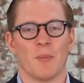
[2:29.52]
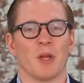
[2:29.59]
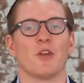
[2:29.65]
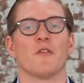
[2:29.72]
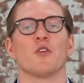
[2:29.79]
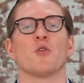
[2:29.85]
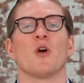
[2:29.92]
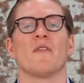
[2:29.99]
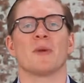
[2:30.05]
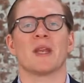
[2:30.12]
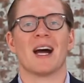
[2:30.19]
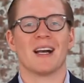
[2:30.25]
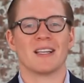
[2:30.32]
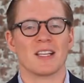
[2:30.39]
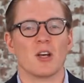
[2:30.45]
Many of you have
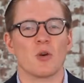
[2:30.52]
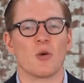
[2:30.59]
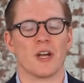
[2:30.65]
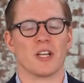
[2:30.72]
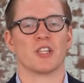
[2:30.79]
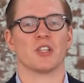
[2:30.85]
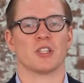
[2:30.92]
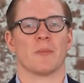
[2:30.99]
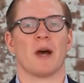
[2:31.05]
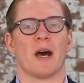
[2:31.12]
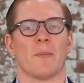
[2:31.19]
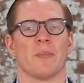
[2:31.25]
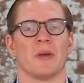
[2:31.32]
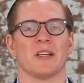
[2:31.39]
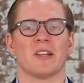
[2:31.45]
been asking questions
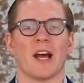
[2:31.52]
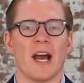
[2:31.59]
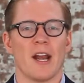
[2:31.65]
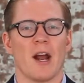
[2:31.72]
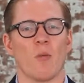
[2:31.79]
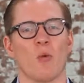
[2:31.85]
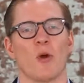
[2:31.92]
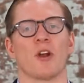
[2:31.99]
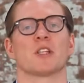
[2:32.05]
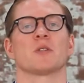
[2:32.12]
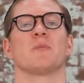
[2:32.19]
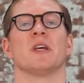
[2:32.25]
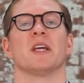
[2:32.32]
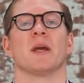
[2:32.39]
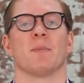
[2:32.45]
about big data and where
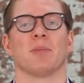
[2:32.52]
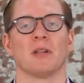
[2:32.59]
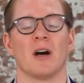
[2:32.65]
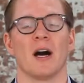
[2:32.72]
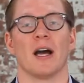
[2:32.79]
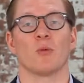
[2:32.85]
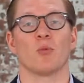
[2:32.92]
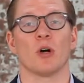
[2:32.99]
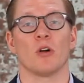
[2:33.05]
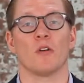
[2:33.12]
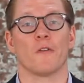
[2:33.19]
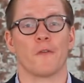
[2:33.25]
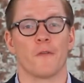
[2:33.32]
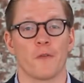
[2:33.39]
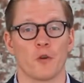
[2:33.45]
it's being applied.
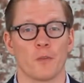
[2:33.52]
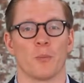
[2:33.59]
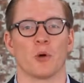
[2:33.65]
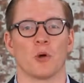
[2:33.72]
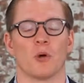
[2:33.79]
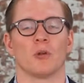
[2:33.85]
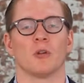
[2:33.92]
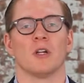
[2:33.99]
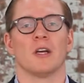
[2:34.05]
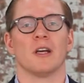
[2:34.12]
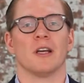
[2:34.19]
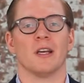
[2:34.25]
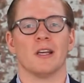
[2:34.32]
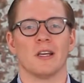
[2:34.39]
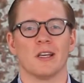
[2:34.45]
Well, football
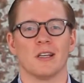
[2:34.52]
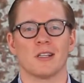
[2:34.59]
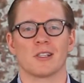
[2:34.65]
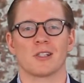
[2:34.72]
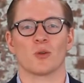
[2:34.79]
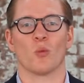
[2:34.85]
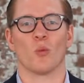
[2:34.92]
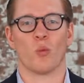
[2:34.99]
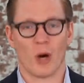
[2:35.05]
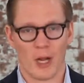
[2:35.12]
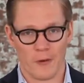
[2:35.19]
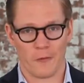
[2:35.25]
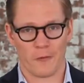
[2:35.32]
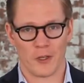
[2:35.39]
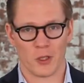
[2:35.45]
is
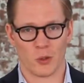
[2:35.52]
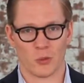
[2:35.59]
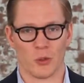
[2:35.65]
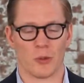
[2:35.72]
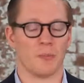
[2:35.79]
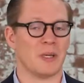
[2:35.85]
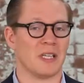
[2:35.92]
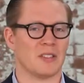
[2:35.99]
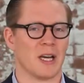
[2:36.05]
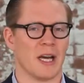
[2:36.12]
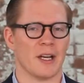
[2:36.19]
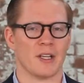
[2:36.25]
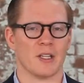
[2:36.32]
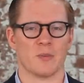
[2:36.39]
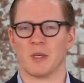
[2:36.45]
one field where big
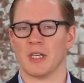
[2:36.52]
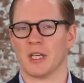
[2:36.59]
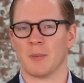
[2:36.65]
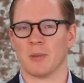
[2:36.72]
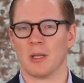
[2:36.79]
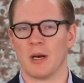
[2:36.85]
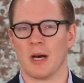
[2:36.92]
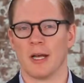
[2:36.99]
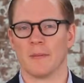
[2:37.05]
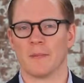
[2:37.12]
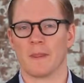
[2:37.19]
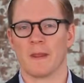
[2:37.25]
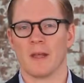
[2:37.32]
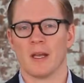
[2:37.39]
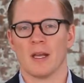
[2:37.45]
data is being applied.
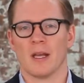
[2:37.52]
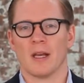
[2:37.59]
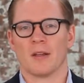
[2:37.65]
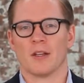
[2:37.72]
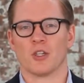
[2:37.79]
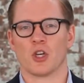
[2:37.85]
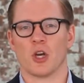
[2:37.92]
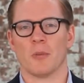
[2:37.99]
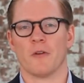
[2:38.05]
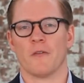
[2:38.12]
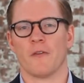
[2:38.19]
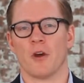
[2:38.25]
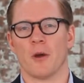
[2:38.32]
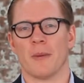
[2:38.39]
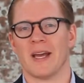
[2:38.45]
The German
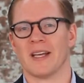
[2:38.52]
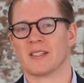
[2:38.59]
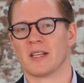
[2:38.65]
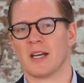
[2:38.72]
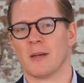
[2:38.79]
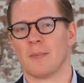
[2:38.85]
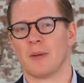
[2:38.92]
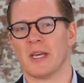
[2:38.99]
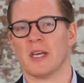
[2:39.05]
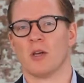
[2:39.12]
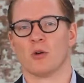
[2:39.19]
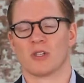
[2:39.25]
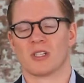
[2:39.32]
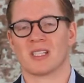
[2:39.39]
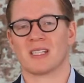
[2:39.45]
firm SAP,
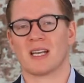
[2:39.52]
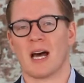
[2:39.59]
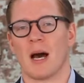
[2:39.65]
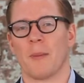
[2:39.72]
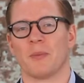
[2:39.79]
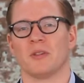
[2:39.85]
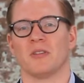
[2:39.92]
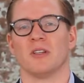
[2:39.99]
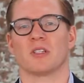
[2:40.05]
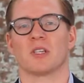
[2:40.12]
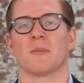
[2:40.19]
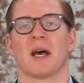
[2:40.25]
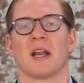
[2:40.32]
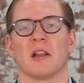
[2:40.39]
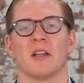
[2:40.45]
or SAP, did
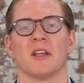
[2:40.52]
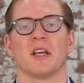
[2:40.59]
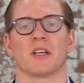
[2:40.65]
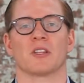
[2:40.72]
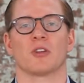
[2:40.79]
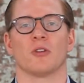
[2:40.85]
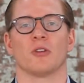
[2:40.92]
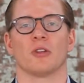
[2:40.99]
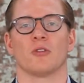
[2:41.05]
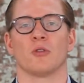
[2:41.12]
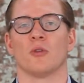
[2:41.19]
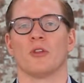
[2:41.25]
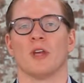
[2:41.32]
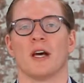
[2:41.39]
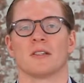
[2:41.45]
some analytics on the
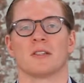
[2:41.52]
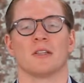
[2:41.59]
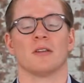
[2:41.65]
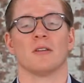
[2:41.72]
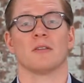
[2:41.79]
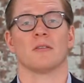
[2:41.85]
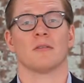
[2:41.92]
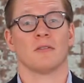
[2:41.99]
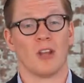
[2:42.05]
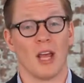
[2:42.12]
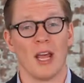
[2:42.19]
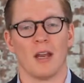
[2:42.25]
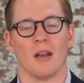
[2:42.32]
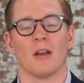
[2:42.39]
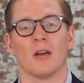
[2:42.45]

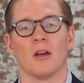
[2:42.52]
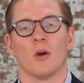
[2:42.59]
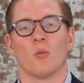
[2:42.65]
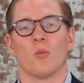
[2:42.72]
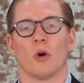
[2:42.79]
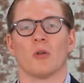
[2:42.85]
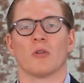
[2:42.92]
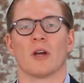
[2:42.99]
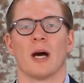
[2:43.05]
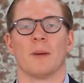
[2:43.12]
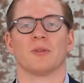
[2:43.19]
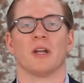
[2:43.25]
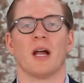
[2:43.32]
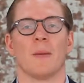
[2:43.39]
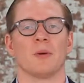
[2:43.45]
2010 World
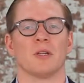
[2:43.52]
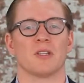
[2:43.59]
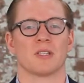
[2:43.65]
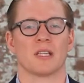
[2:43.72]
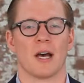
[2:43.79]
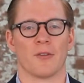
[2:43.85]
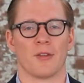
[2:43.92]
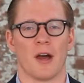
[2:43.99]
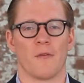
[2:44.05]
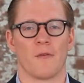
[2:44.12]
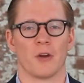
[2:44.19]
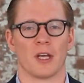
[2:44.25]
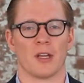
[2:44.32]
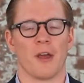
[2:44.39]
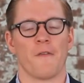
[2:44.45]
Cup that happened in South
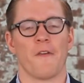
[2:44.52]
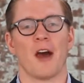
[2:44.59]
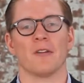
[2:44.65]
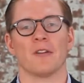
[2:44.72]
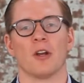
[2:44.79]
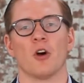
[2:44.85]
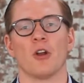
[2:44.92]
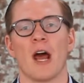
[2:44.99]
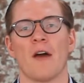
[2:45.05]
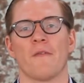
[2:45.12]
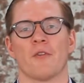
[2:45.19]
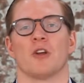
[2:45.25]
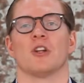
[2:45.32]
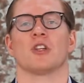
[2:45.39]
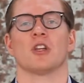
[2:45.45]
Africa, and they found that on
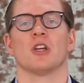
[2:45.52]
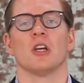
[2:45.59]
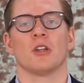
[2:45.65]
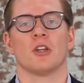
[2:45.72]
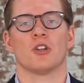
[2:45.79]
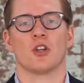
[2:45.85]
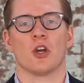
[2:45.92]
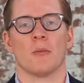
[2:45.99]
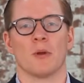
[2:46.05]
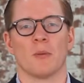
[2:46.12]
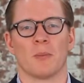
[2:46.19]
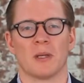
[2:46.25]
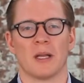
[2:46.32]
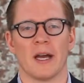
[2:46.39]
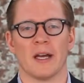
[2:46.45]
average, the
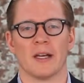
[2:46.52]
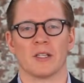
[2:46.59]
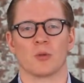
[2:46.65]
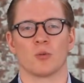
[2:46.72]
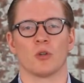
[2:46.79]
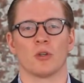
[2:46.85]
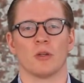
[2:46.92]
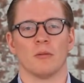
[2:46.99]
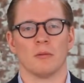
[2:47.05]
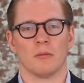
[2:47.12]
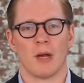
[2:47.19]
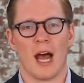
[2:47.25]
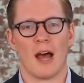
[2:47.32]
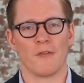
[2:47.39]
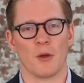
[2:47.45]
German players would
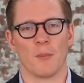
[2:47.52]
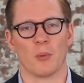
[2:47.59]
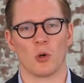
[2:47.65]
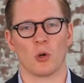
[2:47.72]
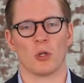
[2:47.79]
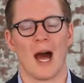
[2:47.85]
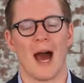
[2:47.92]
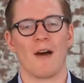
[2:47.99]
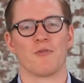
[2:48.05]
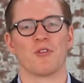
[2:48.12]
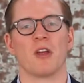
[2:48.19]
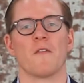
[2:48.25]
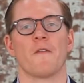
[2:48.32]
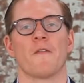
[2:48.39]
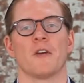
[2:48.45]
have the ball
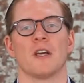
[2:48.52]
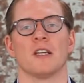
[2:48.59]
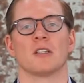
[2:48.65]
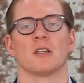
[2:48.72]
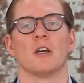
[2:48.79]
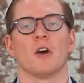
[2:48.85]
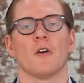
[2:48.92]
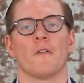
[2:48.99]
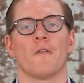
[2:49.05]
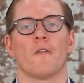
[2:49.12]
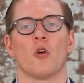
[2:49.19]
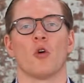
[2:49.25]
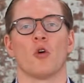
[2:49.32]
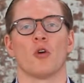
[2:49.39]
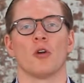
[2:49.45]
at their feet
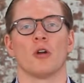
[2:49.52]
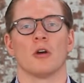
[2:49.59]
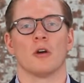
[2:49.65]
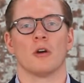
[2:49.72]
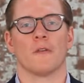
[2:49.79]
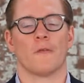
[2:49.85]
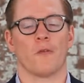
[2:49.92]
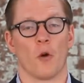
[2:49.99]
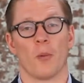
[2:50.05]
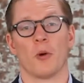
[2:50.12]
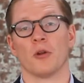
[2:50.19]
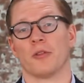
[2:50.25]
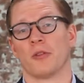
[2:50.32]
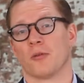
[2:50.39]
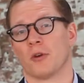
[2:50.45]
for
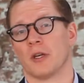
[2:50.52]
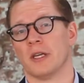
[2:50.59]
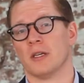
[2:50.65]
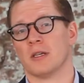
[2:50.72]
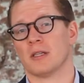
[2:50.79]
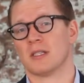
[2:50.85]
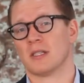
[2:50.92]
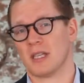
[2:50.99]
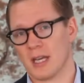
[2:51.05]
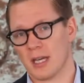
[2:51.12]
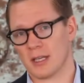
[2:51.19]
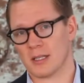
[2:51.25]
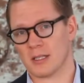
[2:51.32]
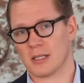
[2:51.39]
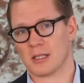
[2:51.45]
4.3
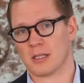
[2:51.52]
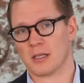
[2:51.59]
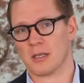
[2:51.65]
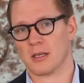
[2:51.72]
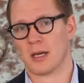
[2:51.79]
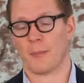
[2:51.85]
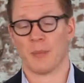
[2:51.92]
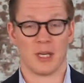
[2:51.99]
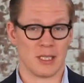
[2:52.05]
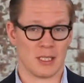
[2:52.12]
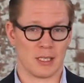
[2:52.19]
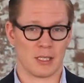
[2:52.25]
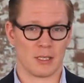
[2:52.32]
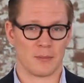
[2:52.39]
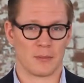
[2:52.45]
seconds
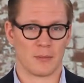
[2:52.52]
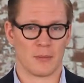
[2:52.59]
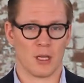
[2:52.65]
apiece,